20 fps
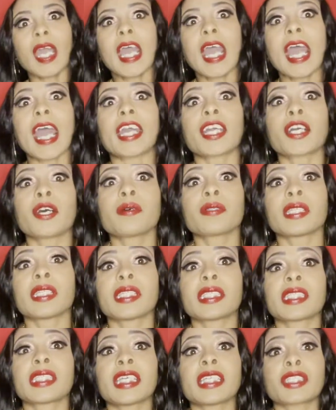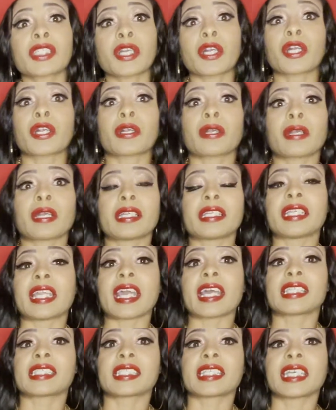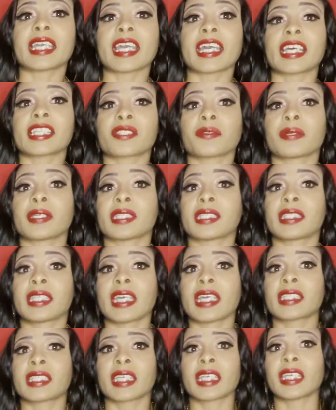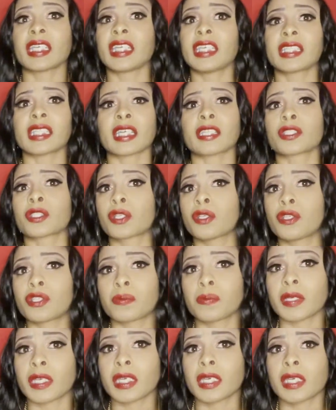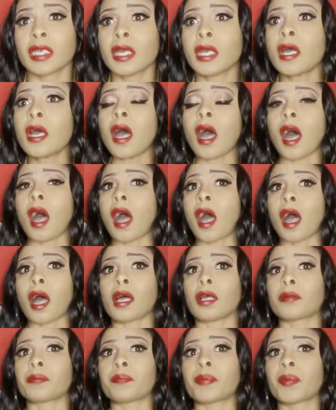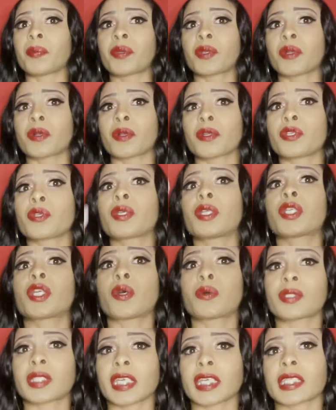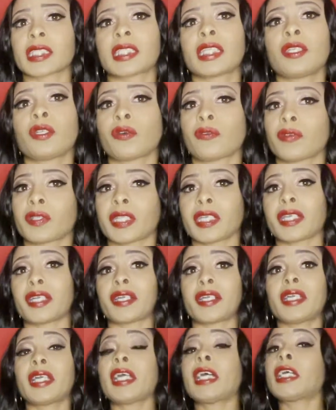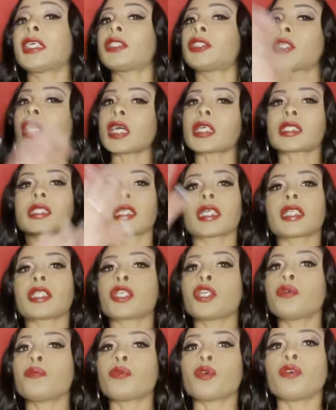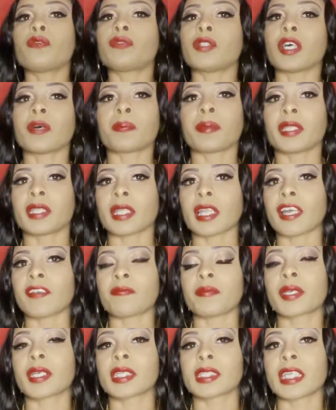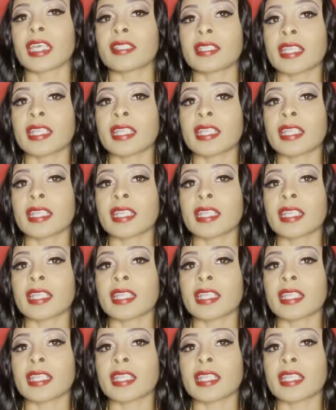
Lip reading: And goes and sits her nasty ass on his desk, and he's like, excuse me, baby girl, you can go take a seat over there. Joseline, you moved up in life, because had